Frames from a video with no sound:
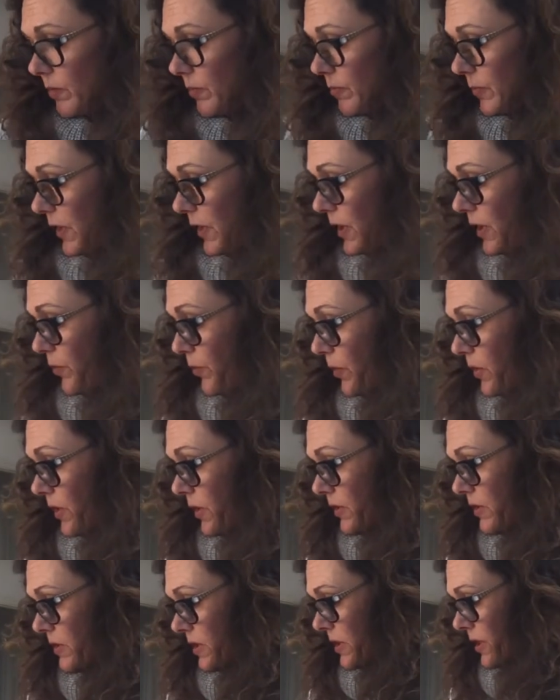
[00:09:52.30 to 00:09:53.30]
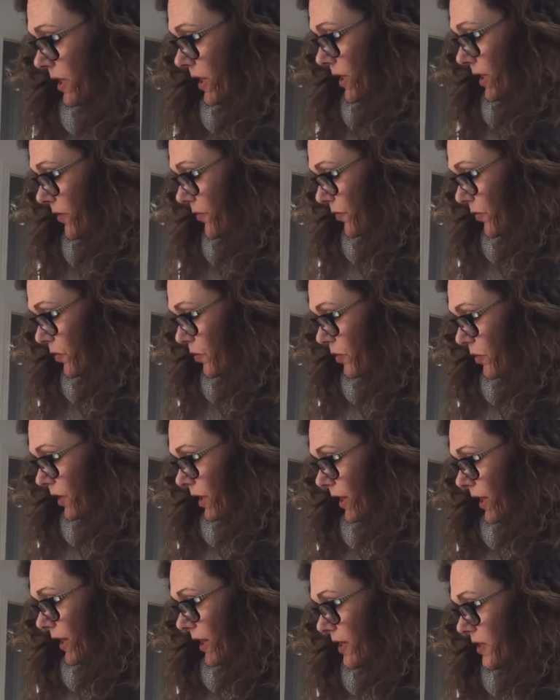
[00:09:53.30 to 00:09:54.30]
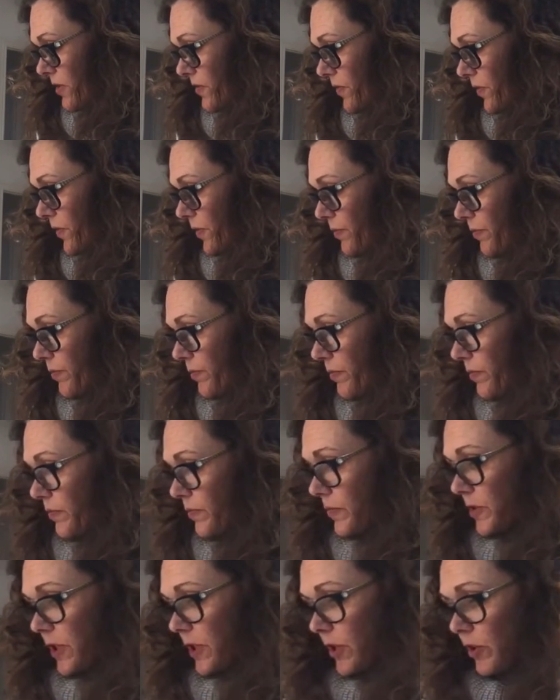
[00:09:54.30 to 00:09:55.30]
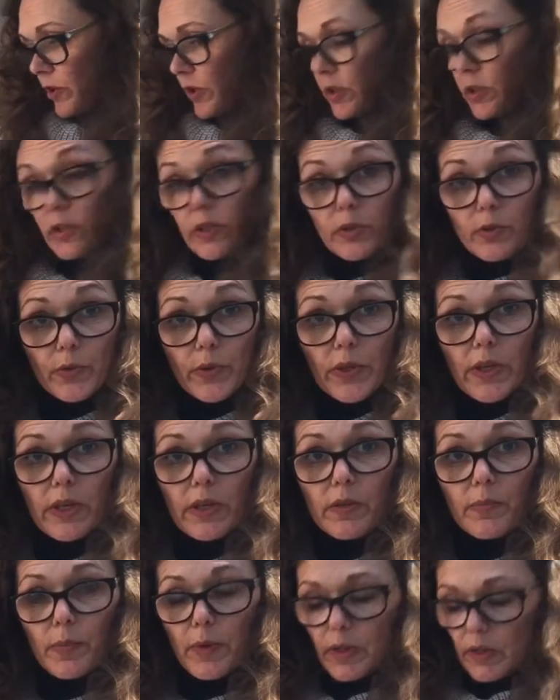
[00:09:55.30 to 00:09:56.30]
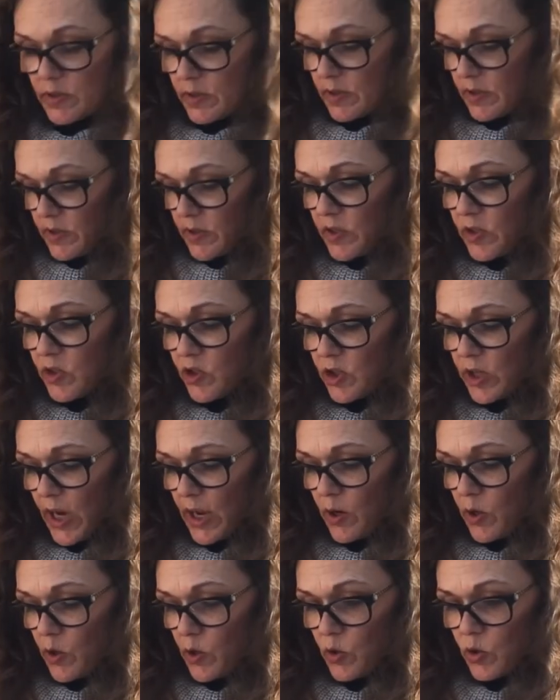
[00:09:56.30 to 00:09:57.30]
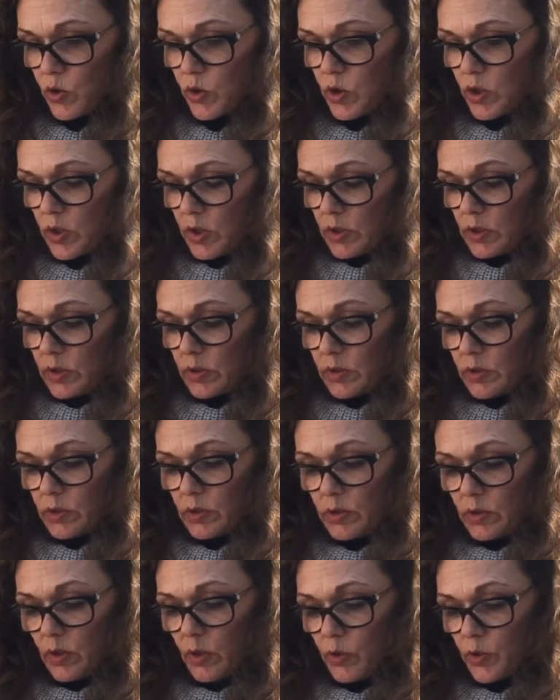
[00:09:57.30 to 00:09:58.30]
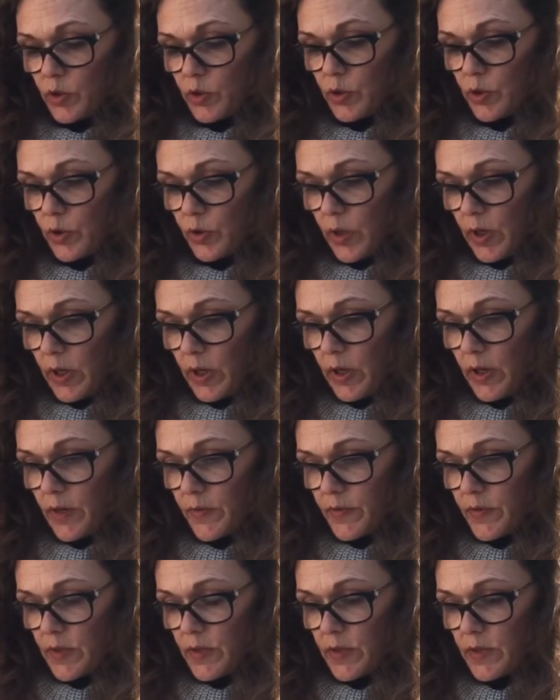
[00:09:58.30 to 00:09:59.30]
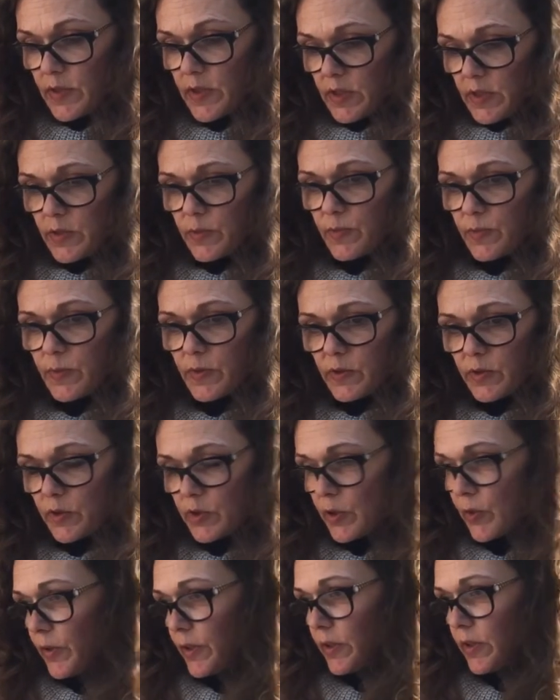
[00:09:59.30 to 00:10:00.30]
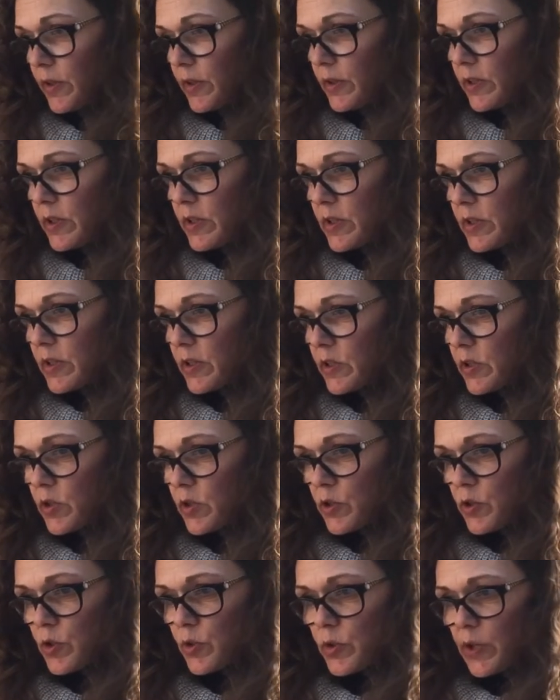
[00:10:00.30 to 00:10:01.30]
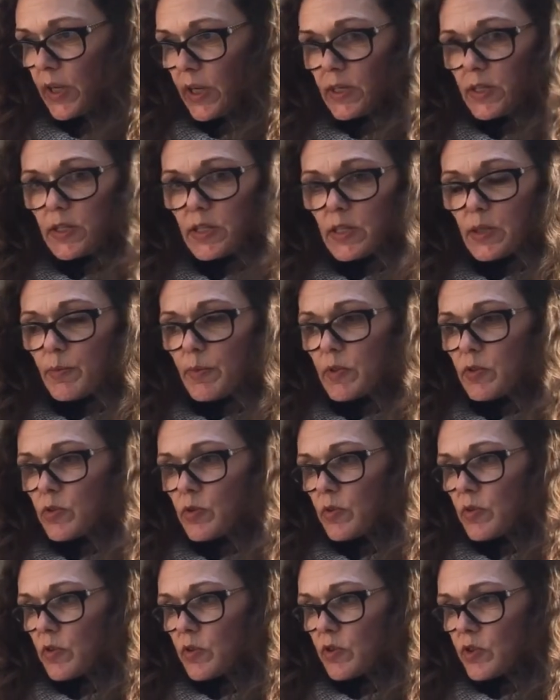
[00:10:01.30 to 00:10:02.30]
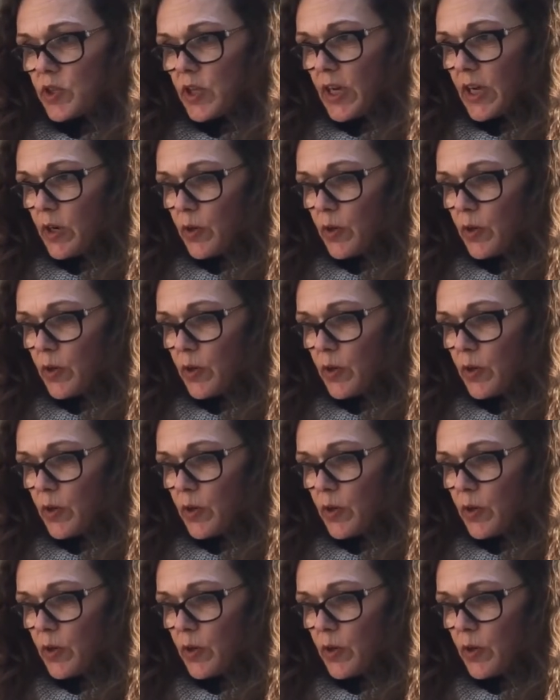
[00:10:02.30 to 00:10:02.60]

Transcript: I want to take a few cards from Tarot de Nuit, because it's the shadows, Also, a lot of this, what's going on, it is to get deep into the shadow